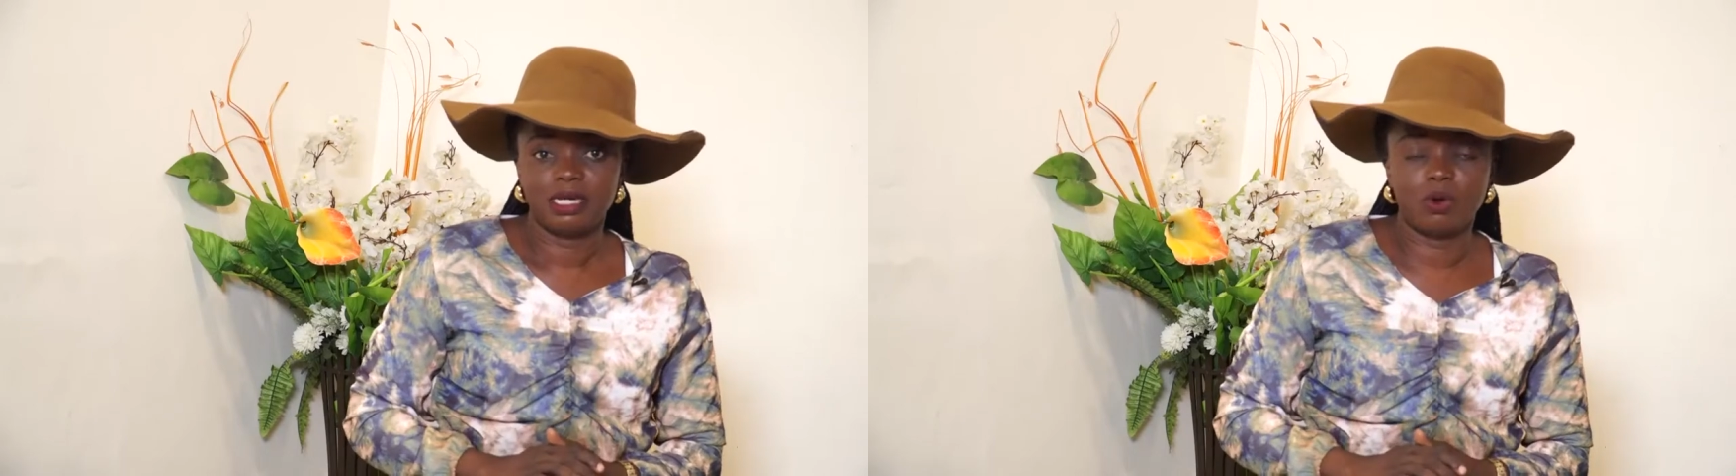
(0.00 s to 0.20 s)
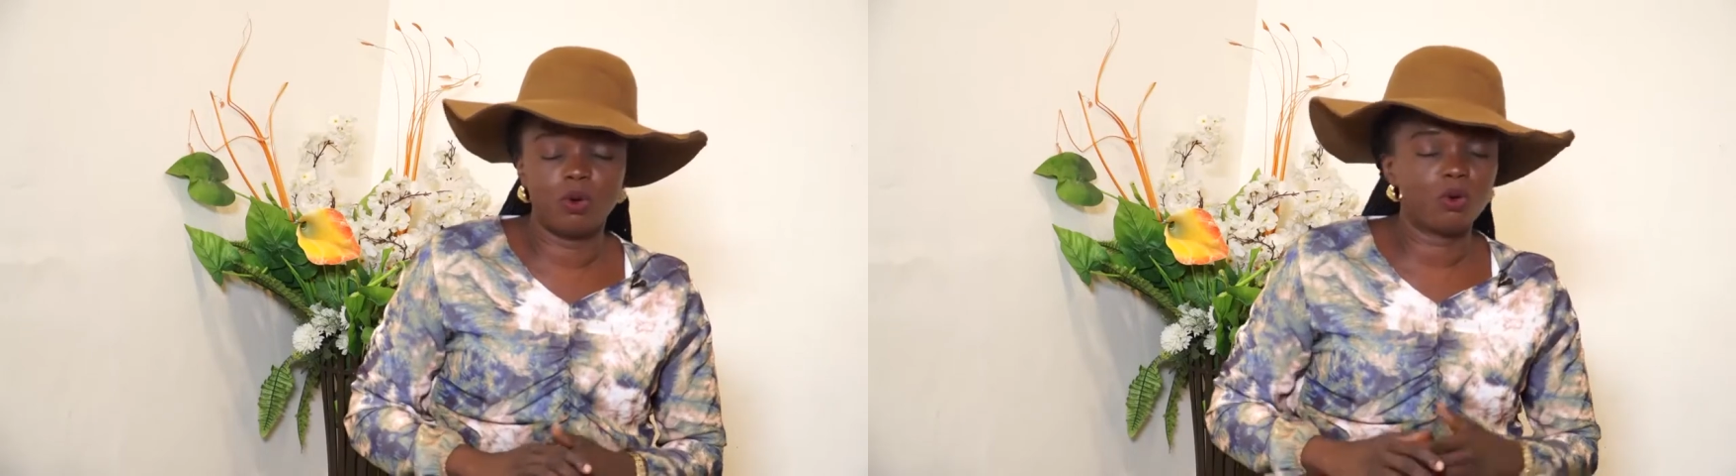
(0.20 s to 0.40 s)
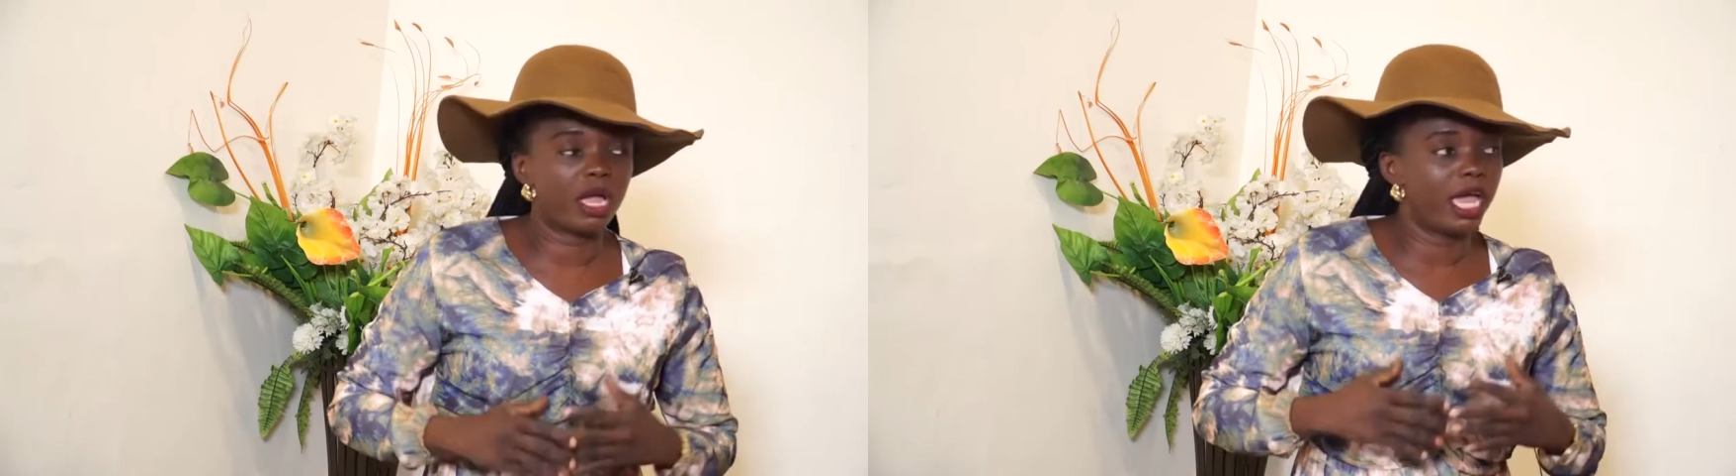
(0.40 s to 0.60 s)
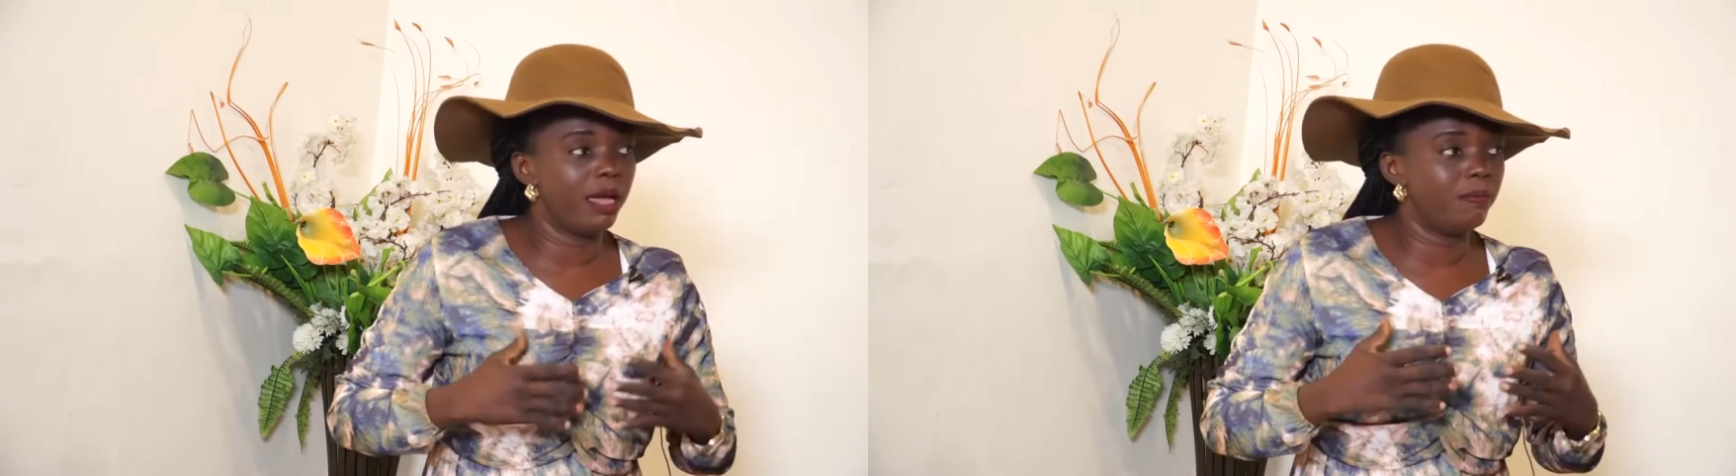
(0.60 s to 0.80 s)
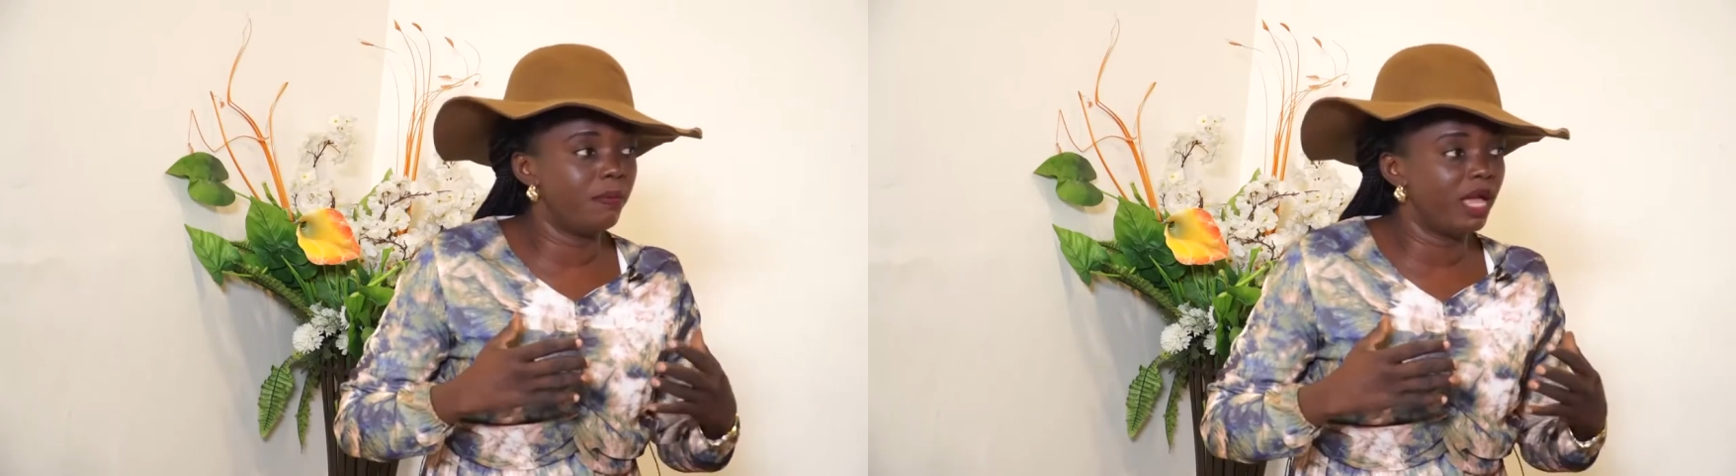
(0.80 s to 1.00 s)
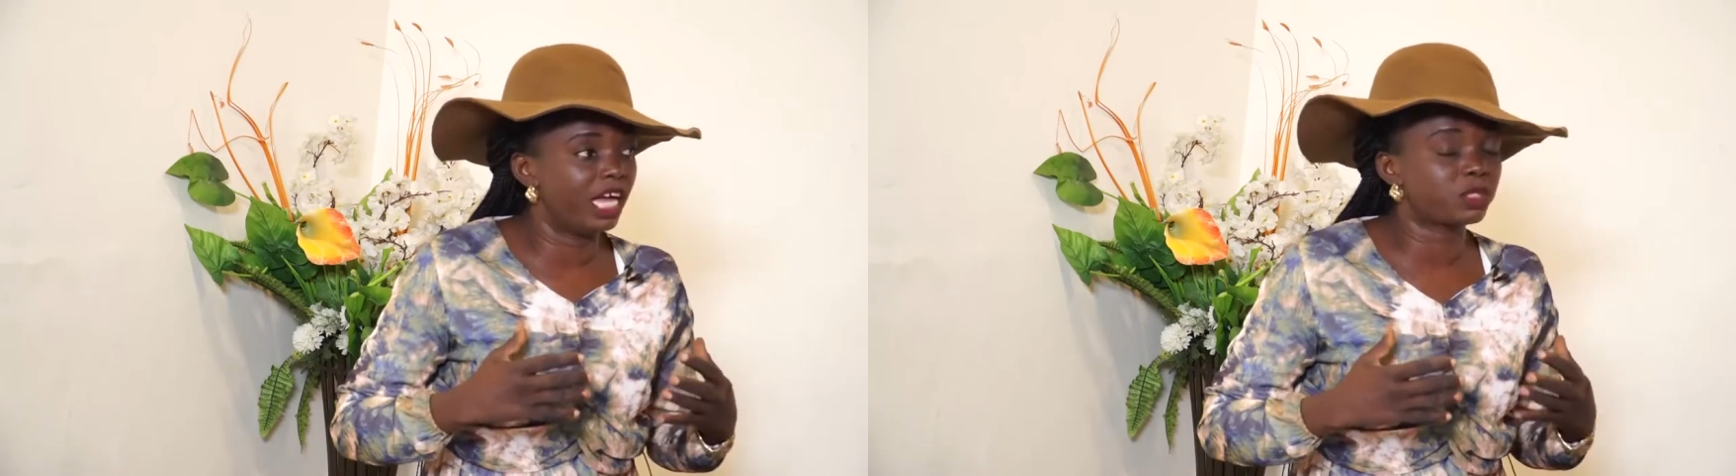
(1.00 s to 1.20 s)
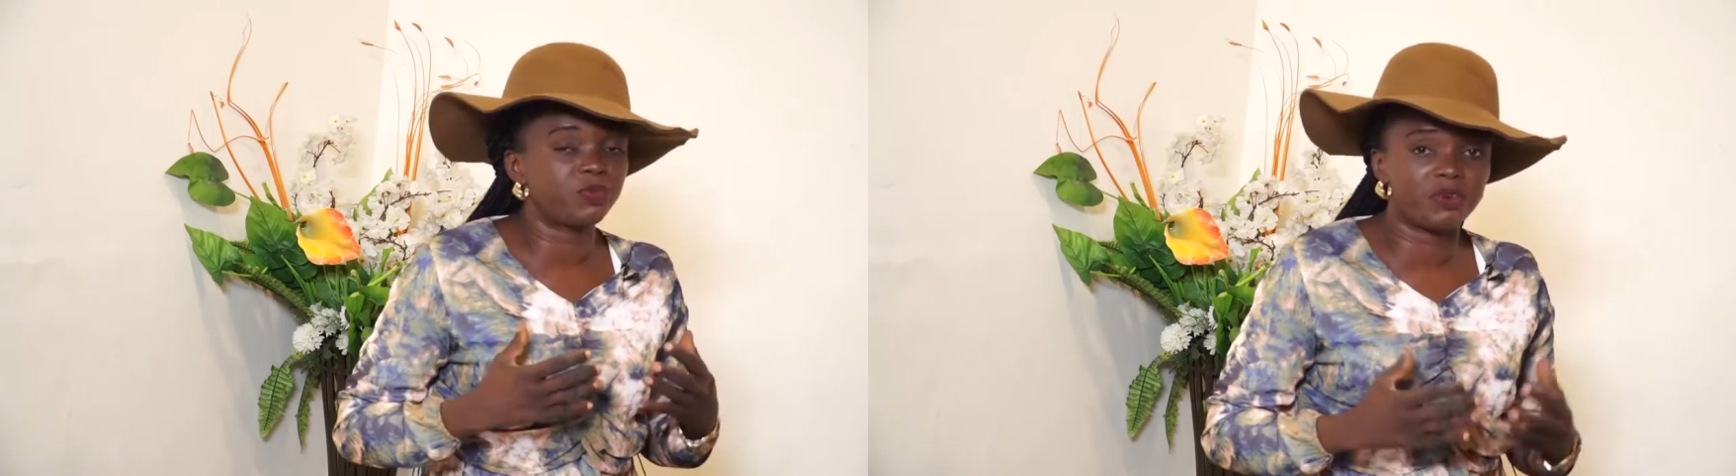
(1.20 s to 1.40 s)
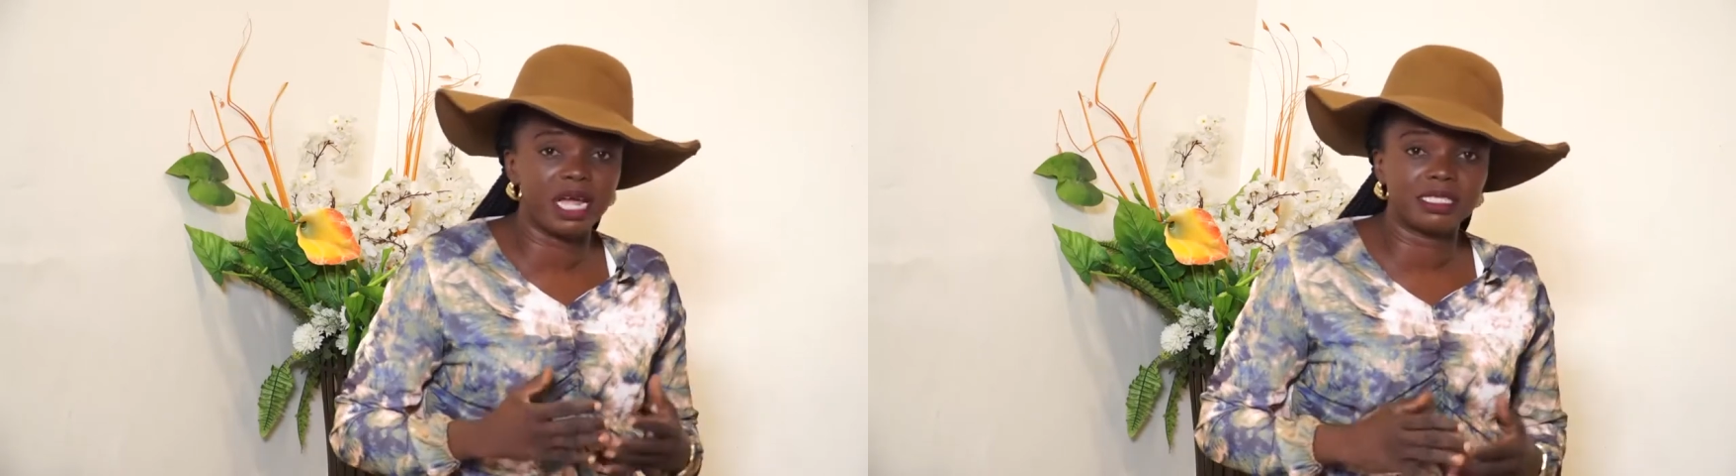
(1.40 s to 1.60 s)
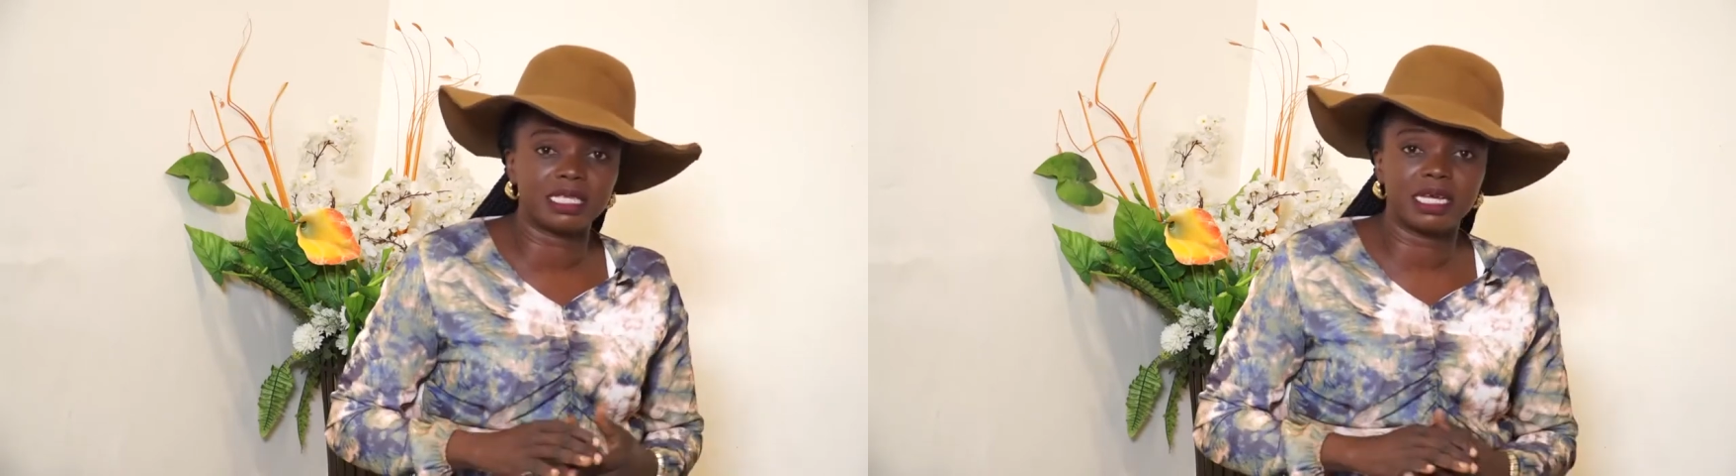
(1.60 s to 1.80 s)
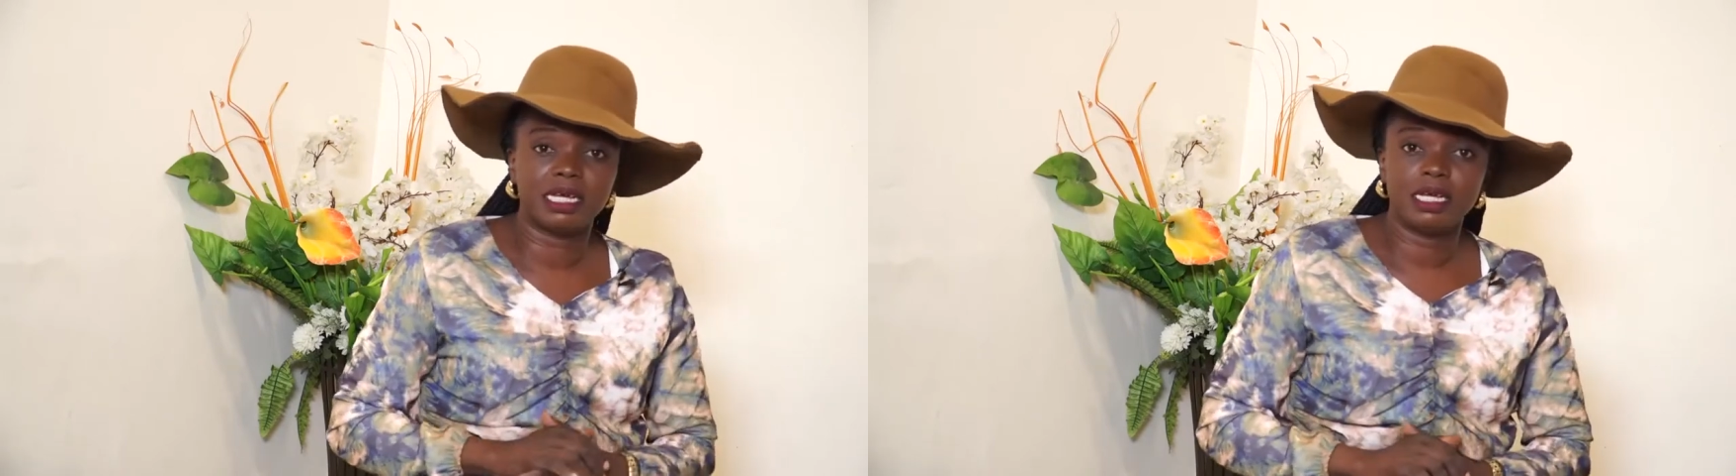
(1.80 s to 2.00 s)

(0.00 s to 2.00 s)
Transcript: who experience,